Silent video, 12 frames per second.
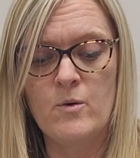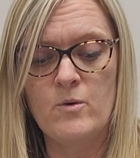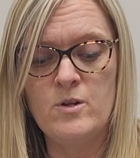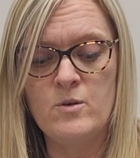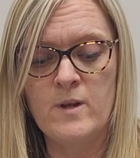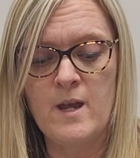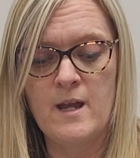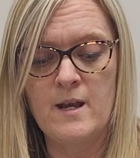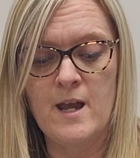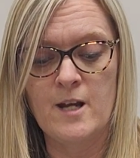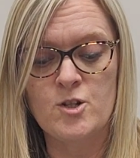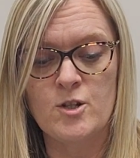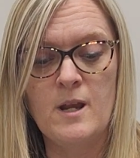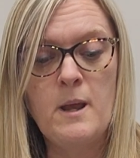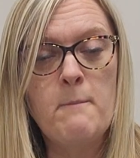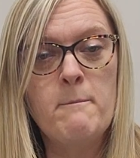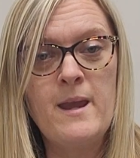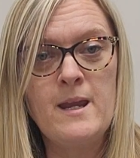you can actually
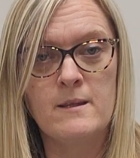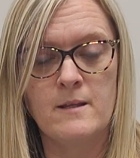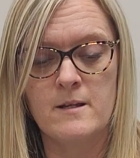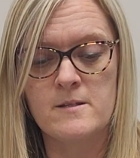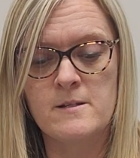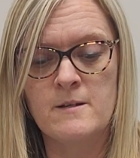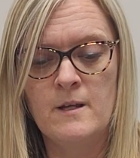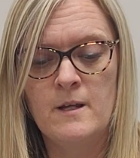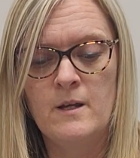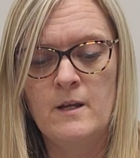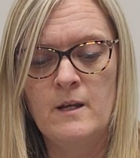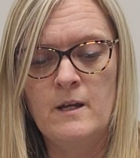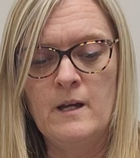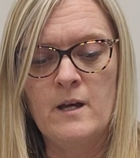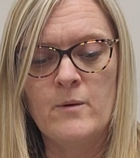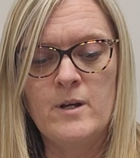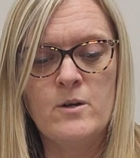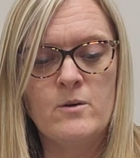make this. How
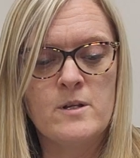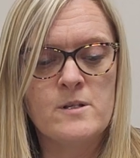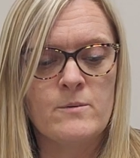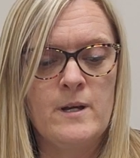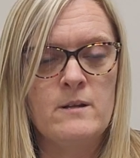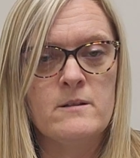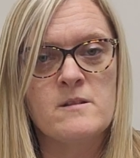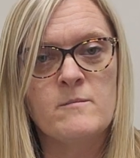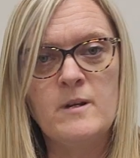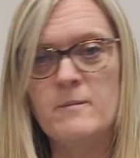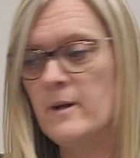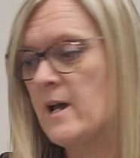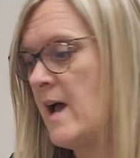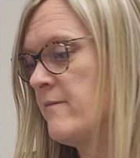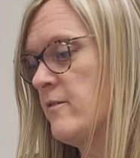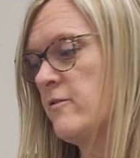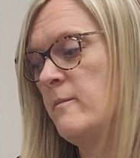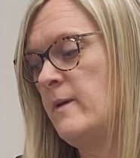do I know this? Well, because I've been a
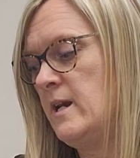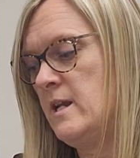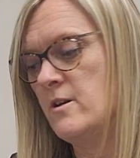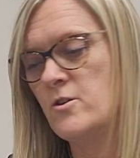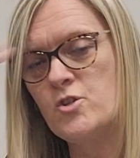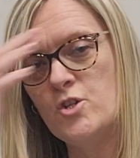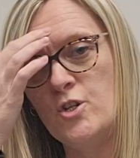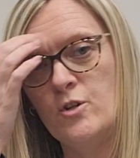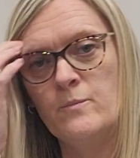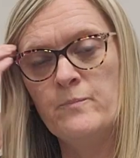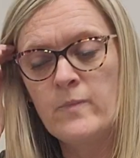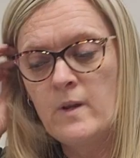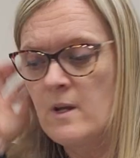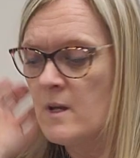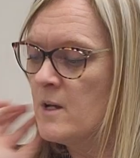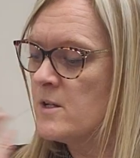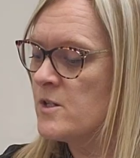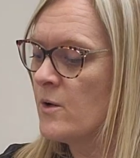MacGyver for many years too.
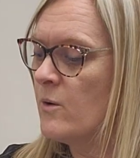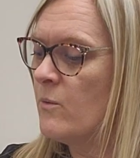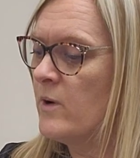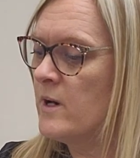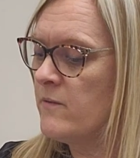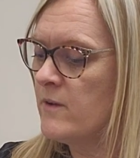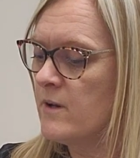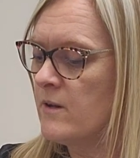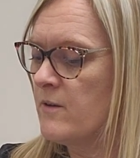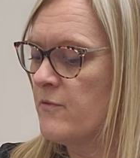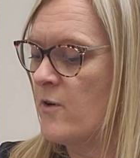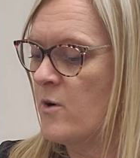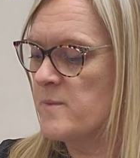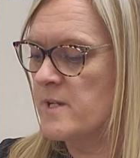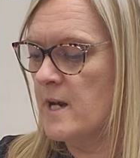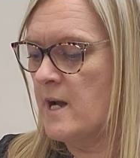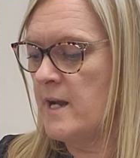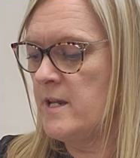So one of the foams
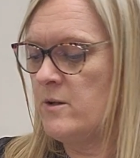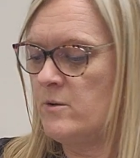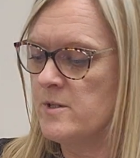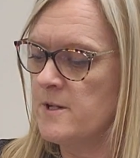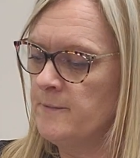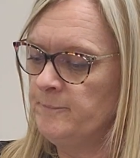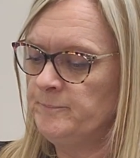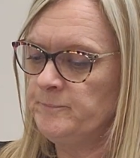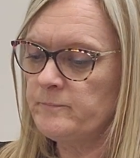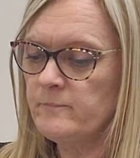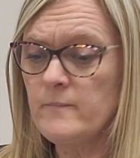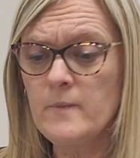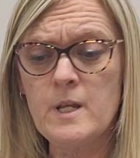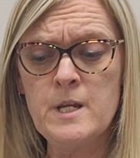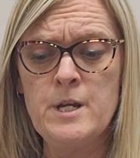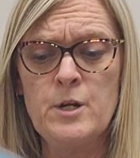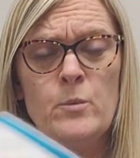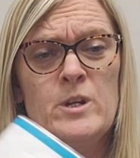that I use
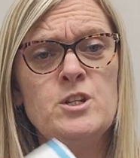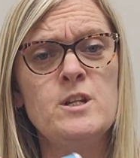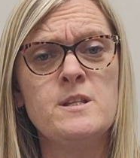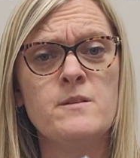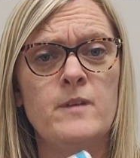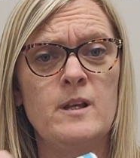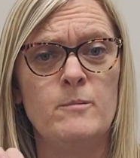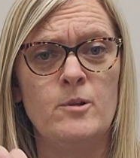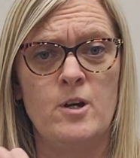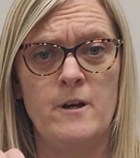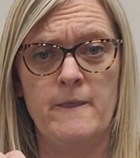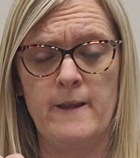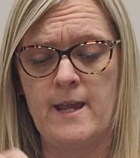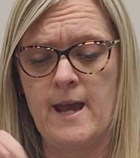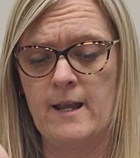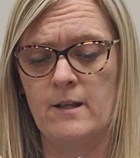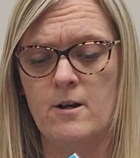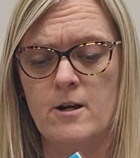here, which is available on the
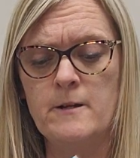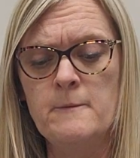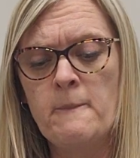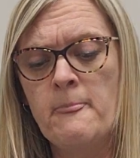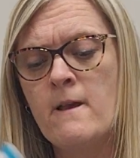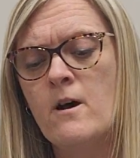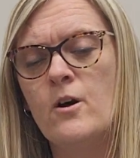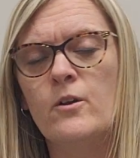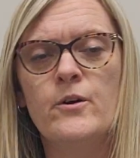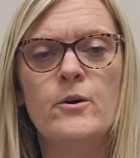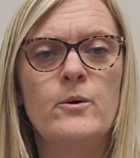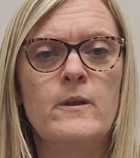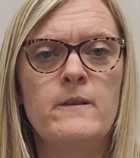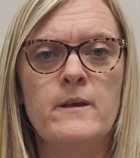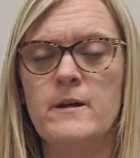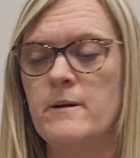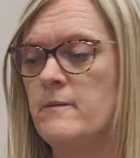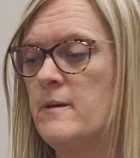catalog, although
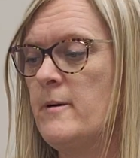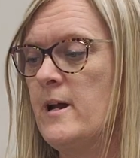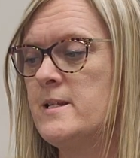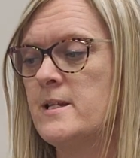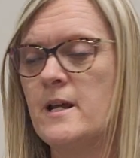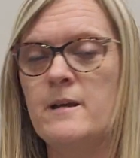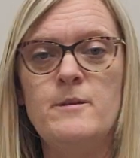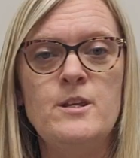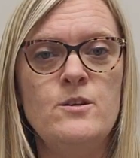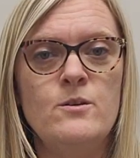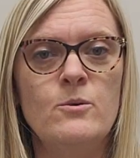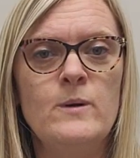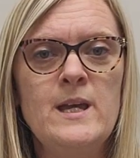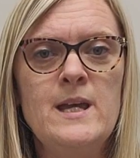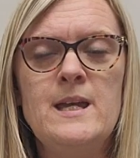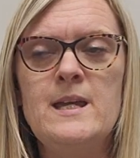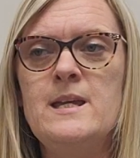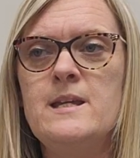the Bison IBU
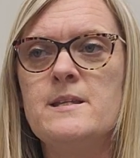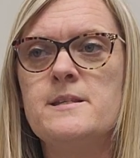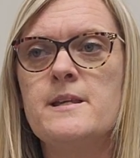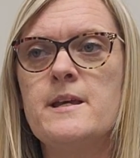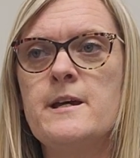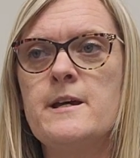is